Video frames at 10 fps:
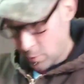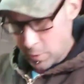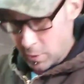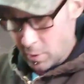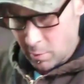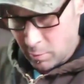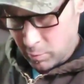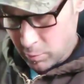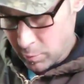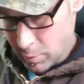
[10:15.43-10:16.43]
we go.
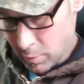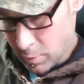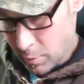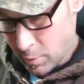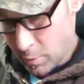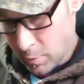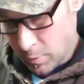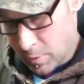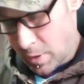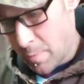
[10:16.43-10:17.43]

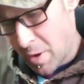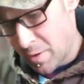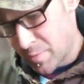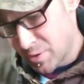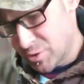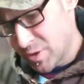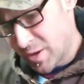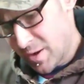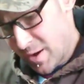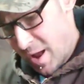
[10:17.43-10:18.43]
I'm on a mission to
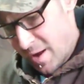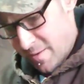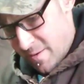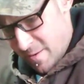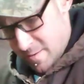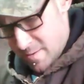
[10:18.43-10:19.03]
get it out of there.